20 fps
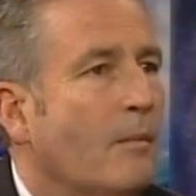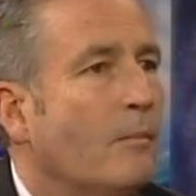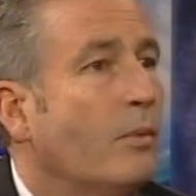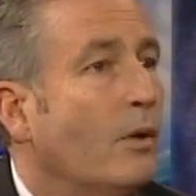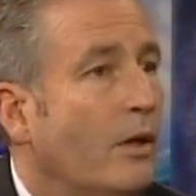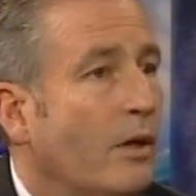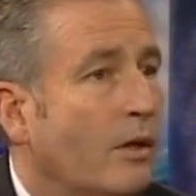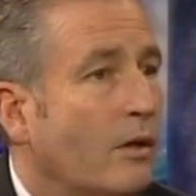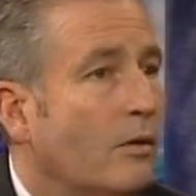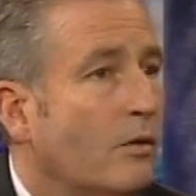
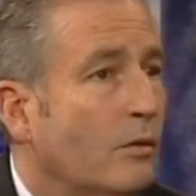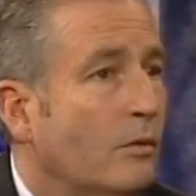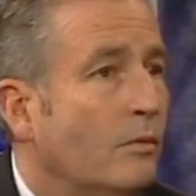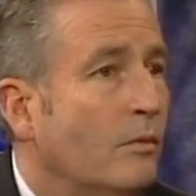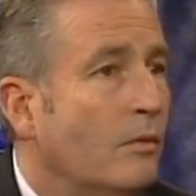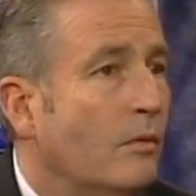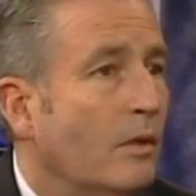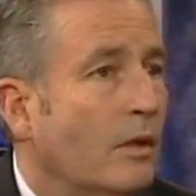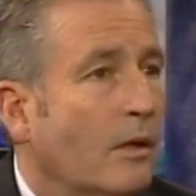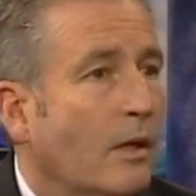
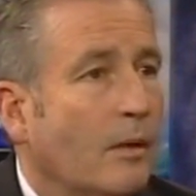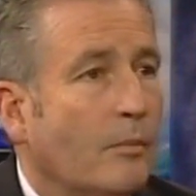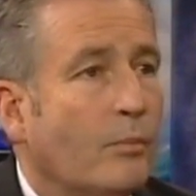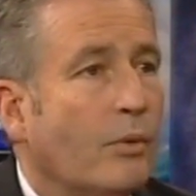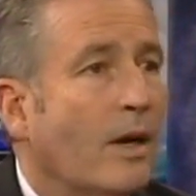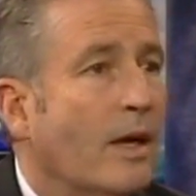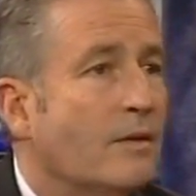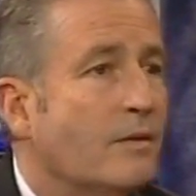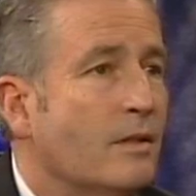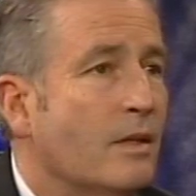political
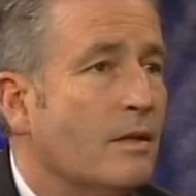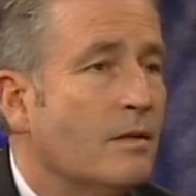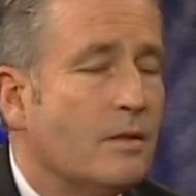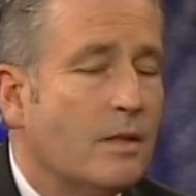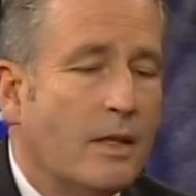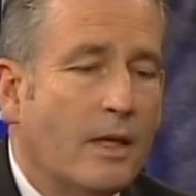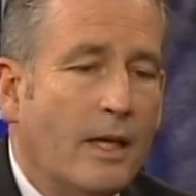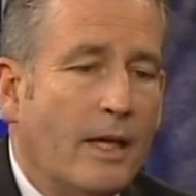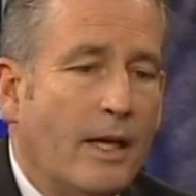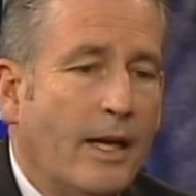
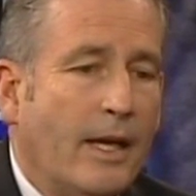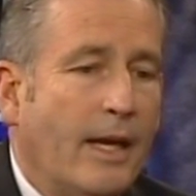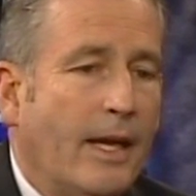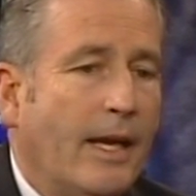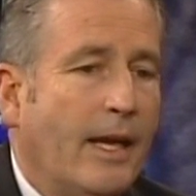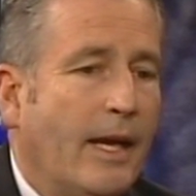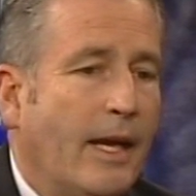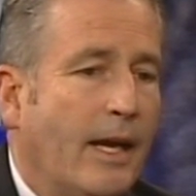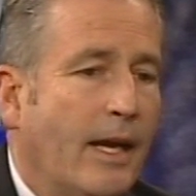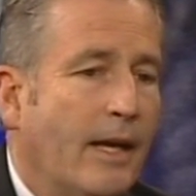process,
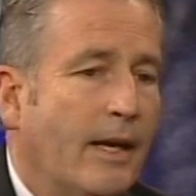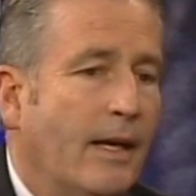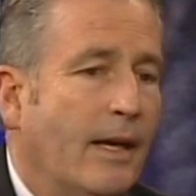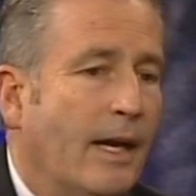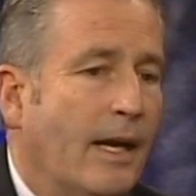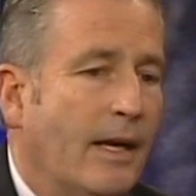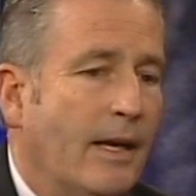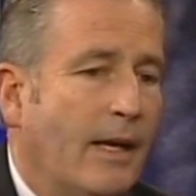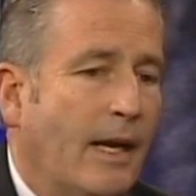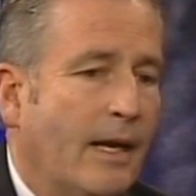and
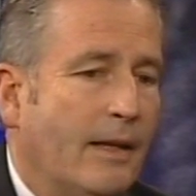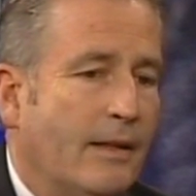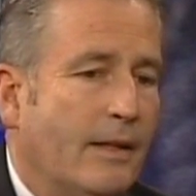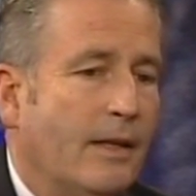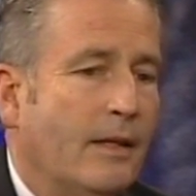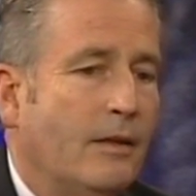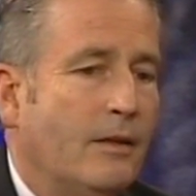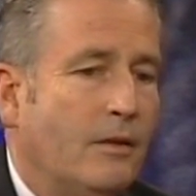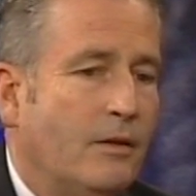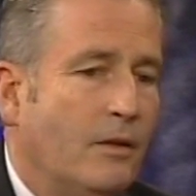I
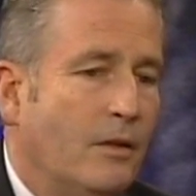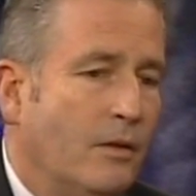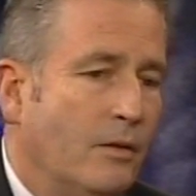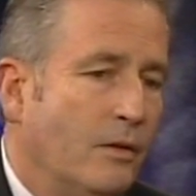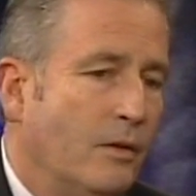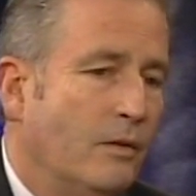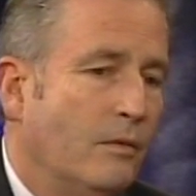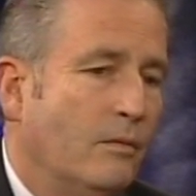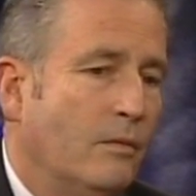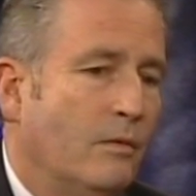think
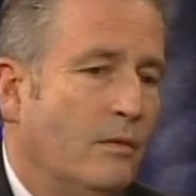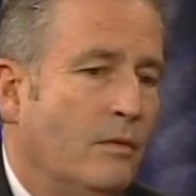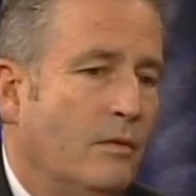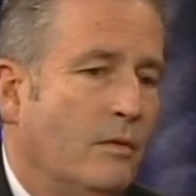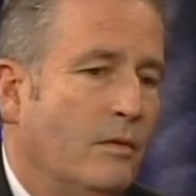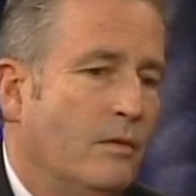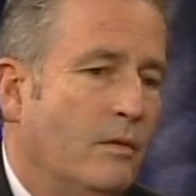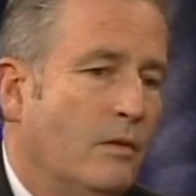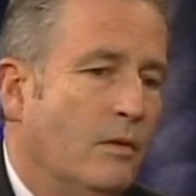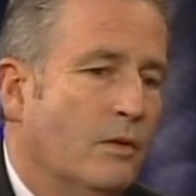
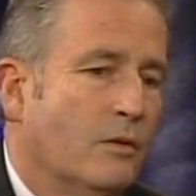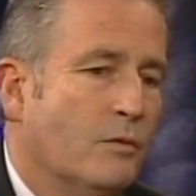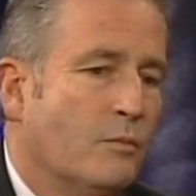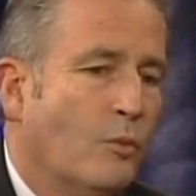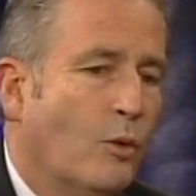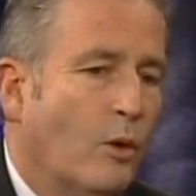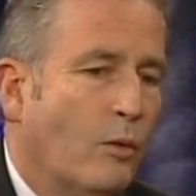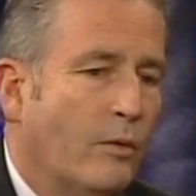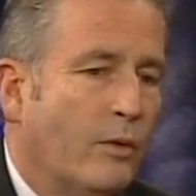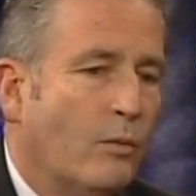there's more